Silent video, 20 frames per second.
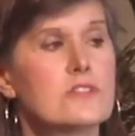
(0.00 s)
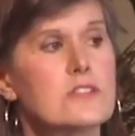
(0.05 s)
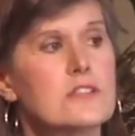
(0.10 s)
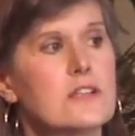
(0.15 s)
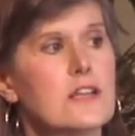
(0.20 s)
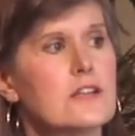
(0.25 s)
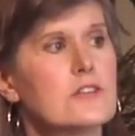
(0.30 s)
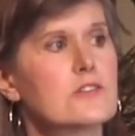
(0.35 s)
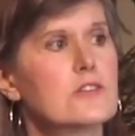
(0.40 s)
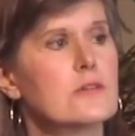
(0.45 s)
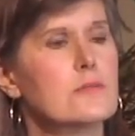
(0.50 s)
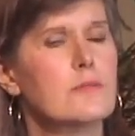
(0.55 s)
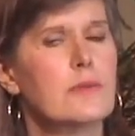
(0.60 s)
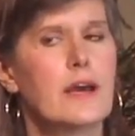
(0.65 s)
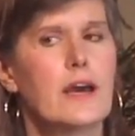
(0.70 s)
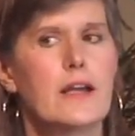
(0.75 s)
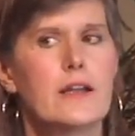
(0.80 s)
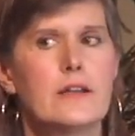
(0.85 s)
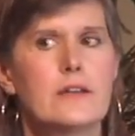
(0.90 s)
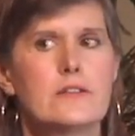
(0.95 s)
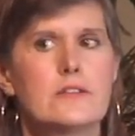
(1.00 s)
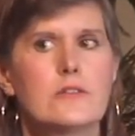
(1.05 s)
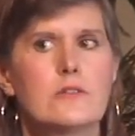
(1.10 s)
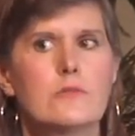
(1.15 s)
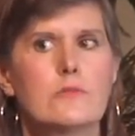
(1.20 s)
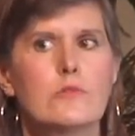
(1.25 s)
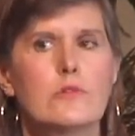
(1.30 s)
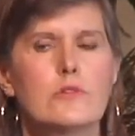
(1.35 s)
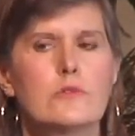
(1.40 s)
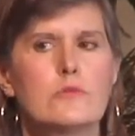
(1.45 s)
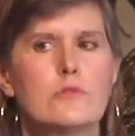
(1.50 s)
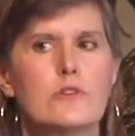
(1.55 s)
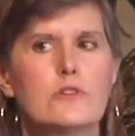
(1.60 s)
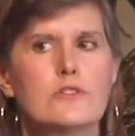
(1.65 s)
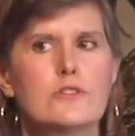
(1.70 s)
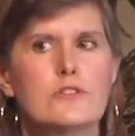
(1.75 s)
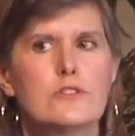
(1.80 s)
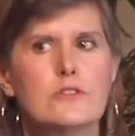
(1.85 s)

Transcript: teenage combatant in World War